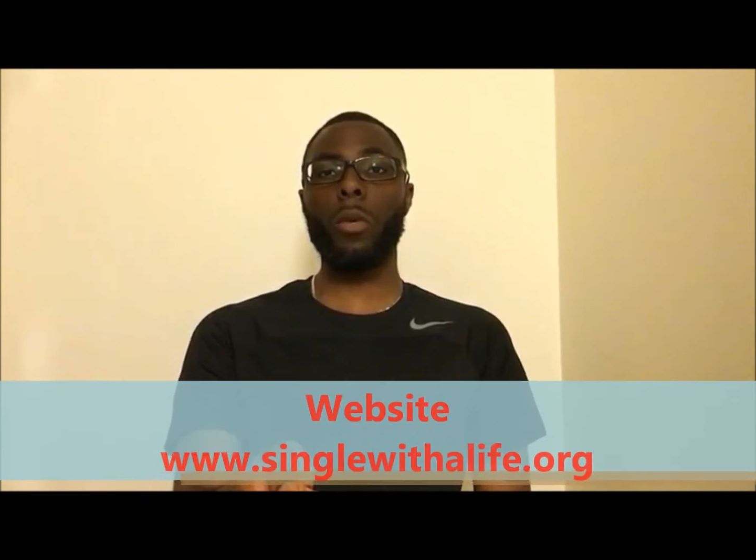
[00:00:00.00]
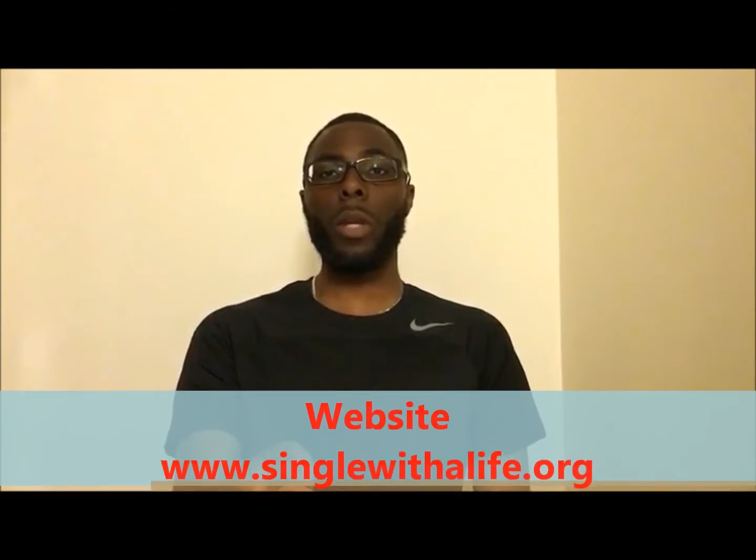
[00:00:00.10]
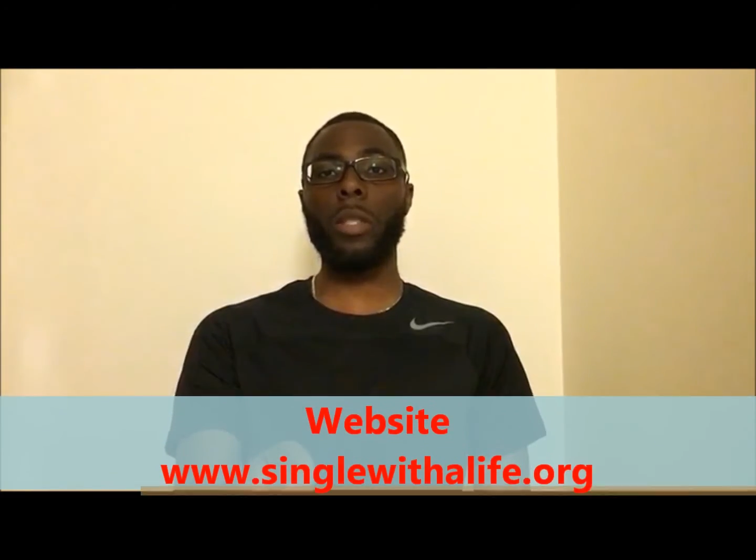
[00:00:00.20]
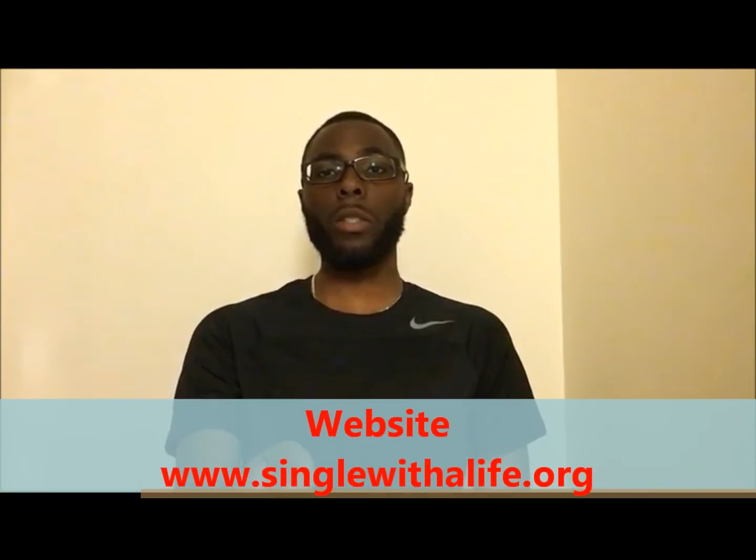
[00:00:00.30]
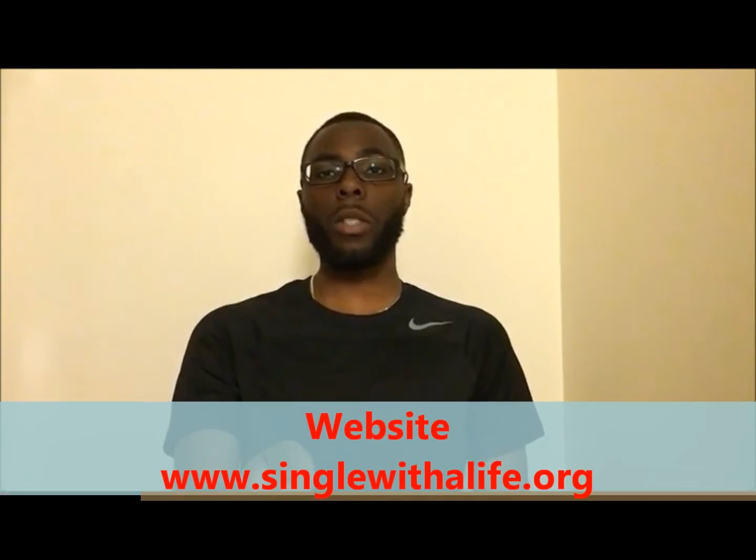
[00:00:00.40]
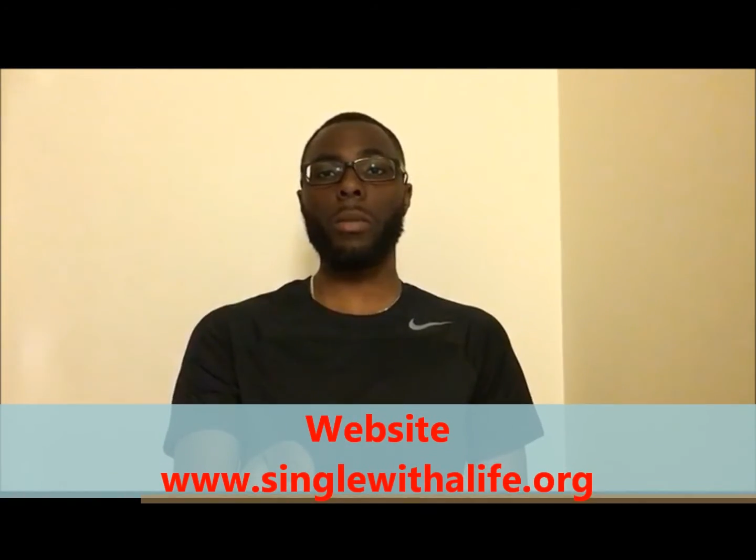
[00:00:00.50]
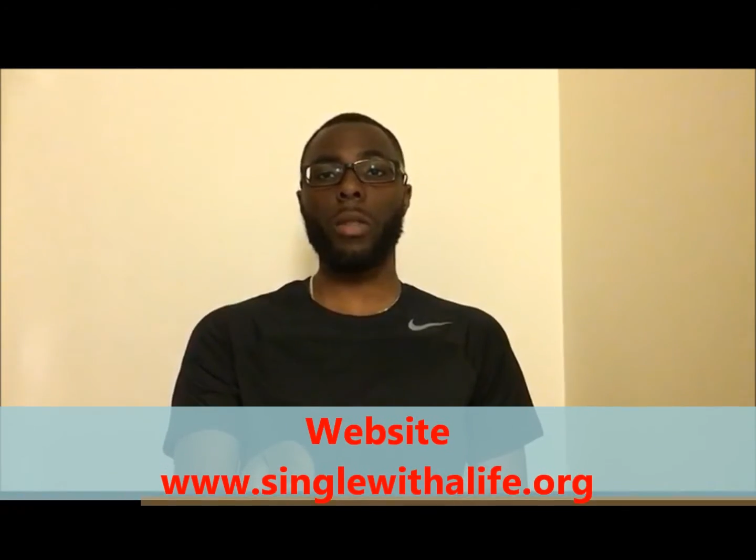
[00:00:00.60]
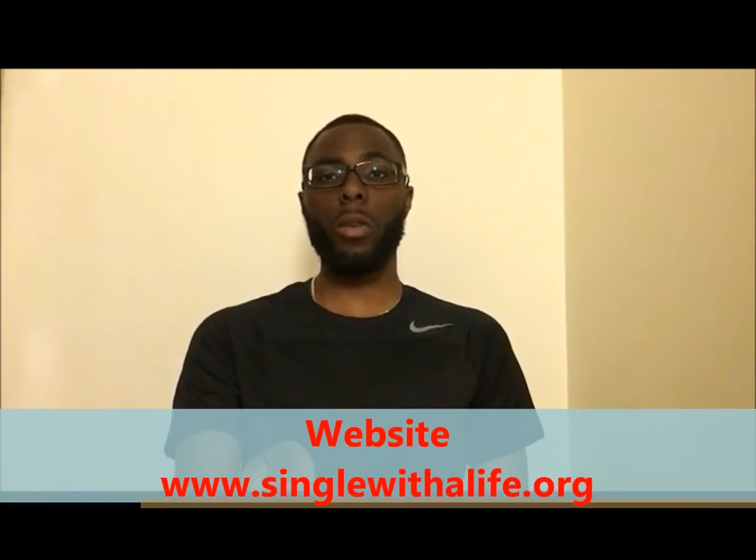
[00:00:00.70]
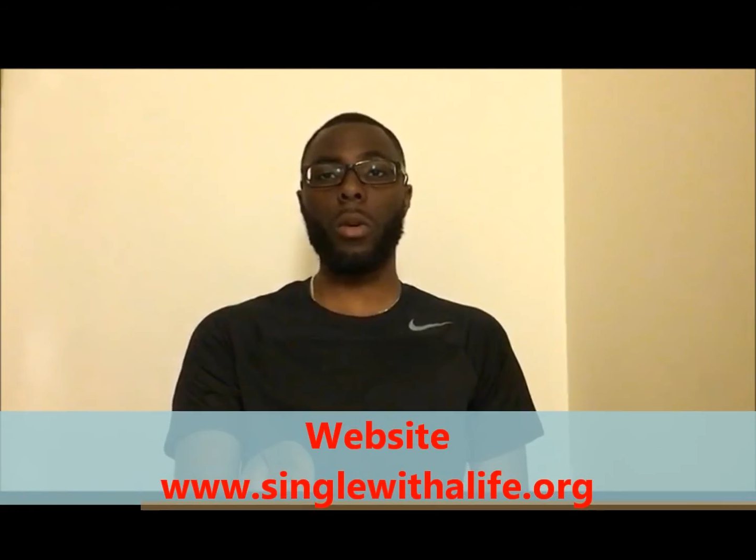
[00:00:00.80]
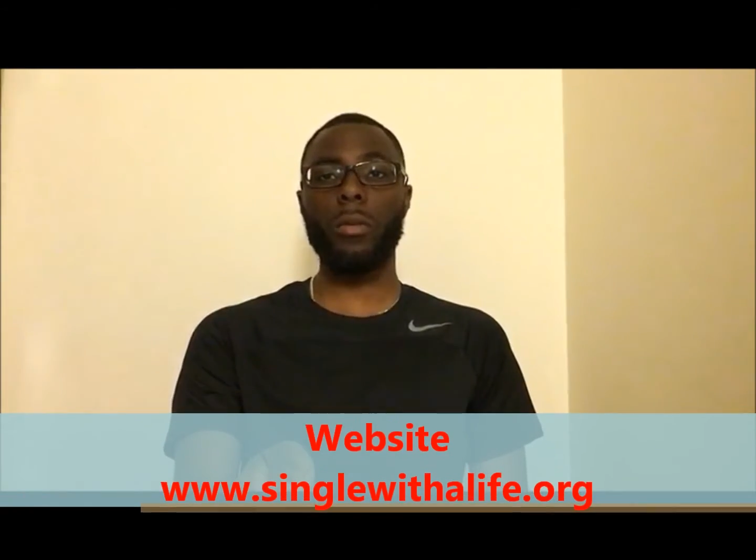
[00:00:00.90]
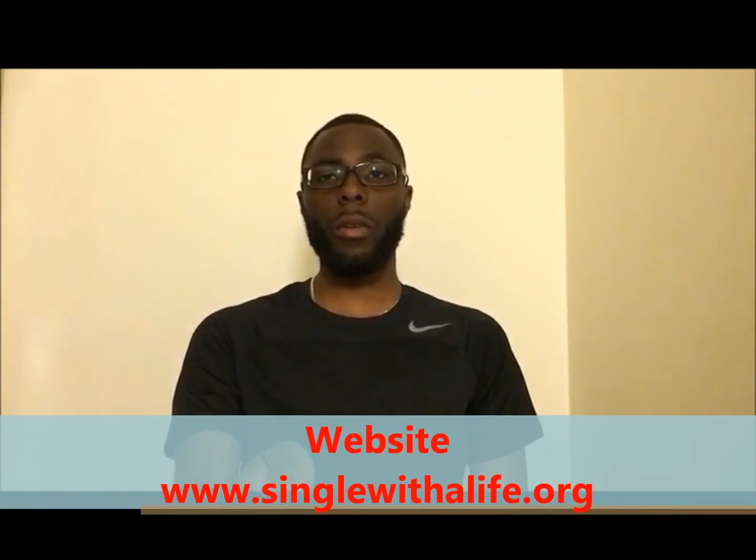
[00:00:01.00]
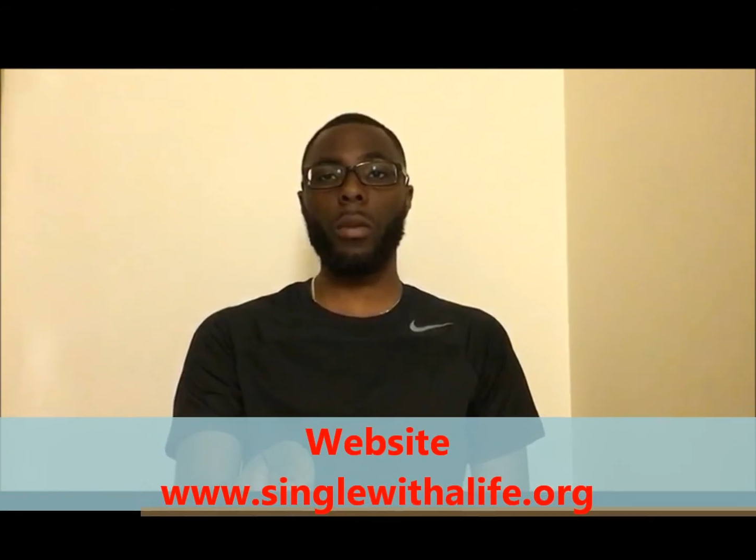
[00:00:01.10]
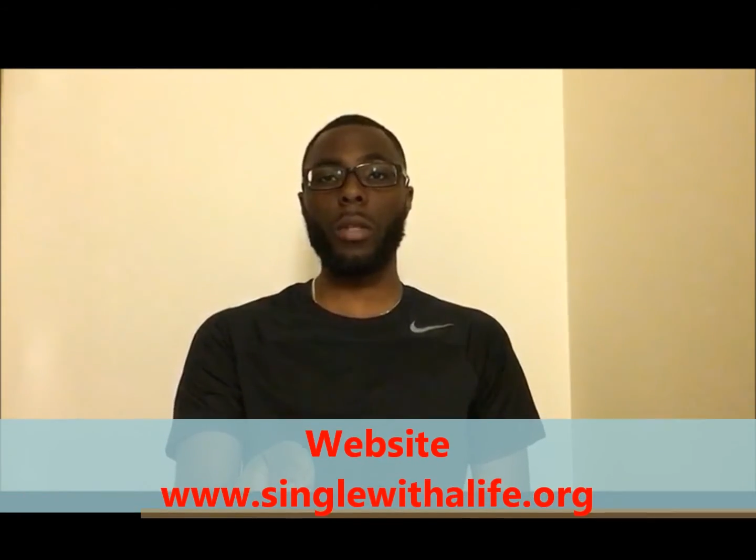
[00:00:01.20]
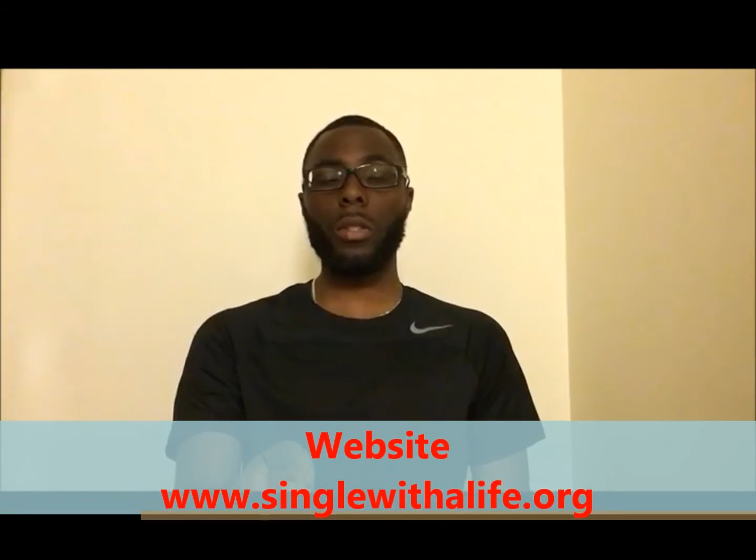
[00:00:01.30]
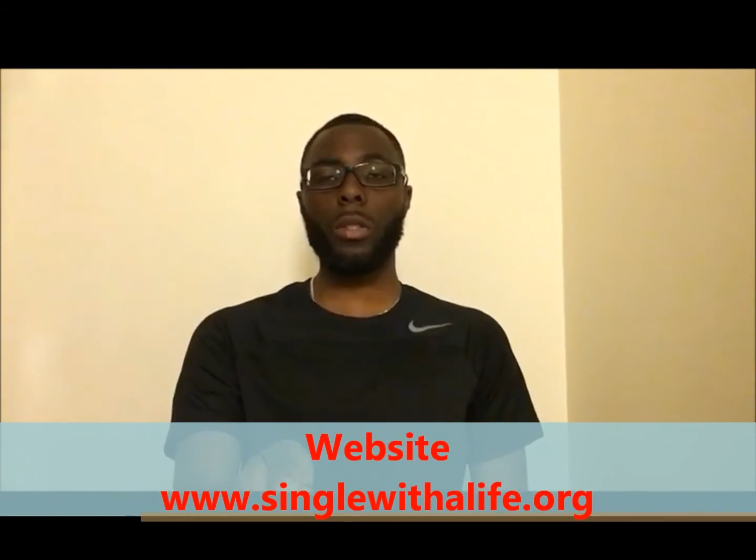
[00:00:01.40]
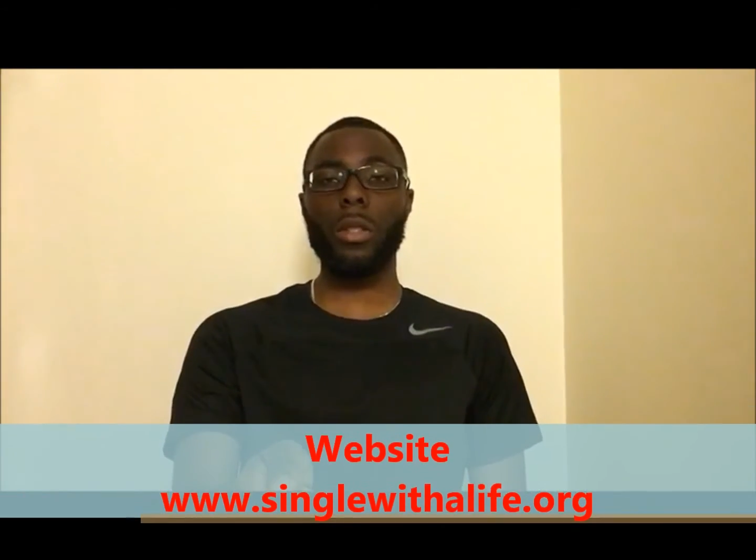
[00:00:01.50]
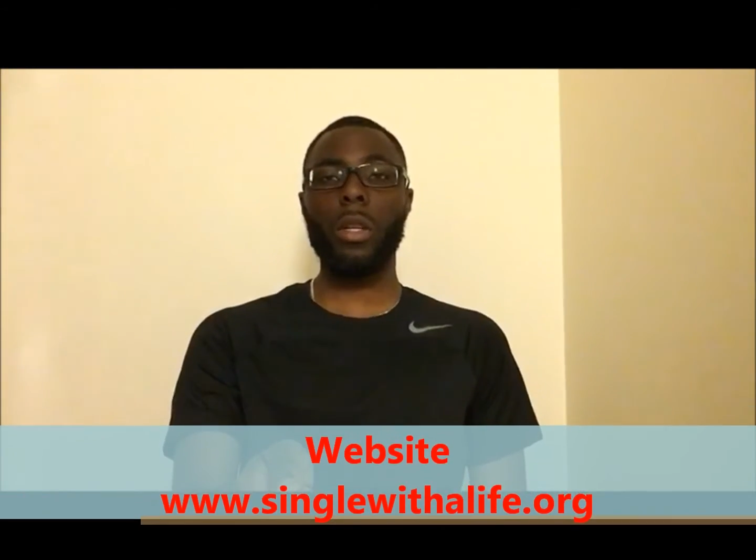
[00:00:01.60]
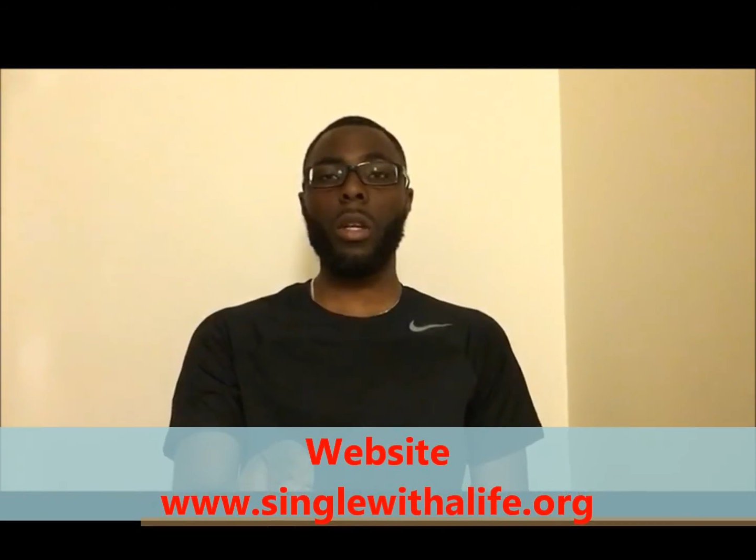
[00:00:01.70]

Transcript: your relationship to grow and flourish.